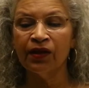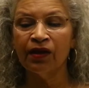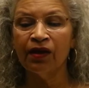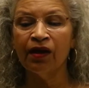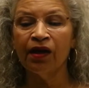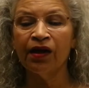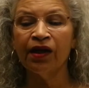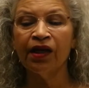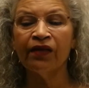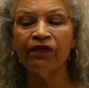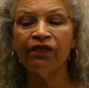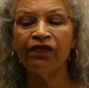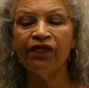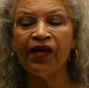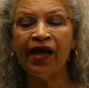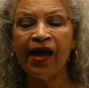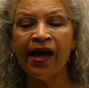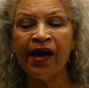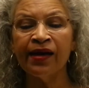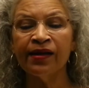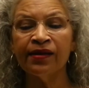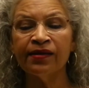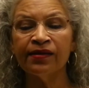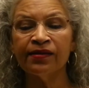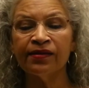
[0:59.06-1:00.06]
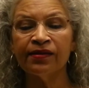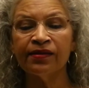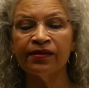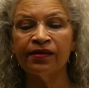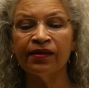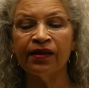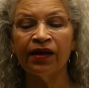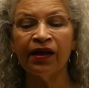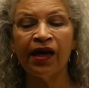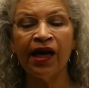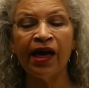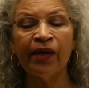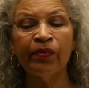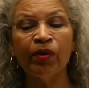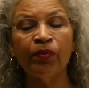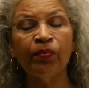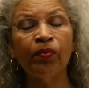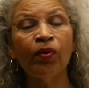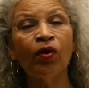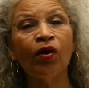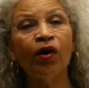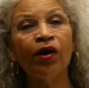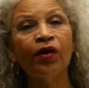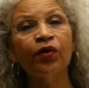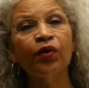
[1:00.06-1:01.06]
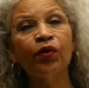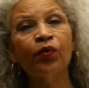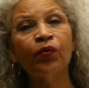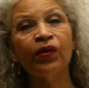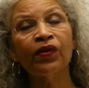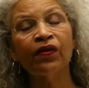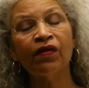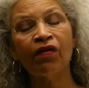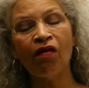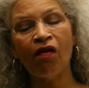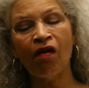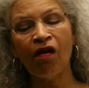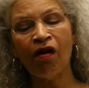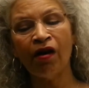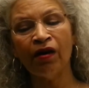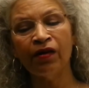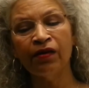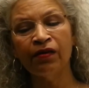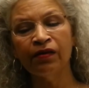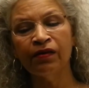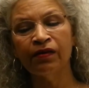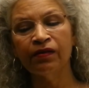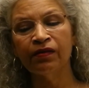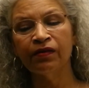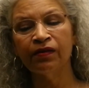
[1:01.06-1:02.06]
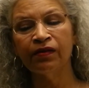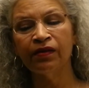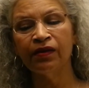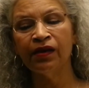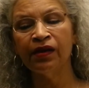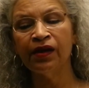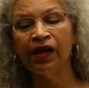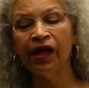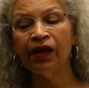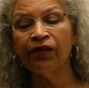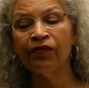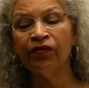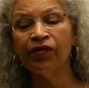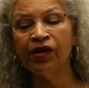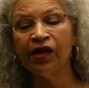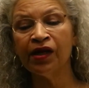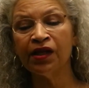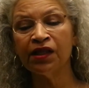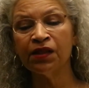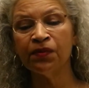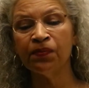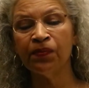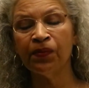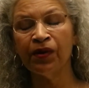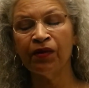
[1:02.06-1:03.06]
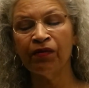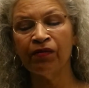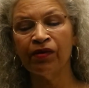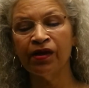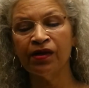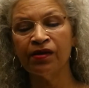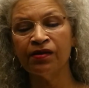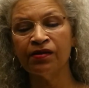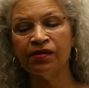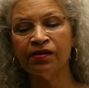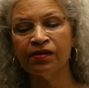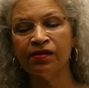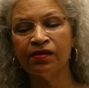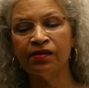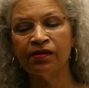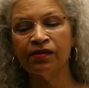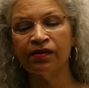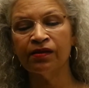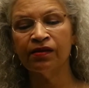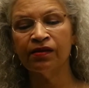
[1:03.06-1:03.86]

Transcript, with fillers: I give thanks that I am a partner with God in every experience.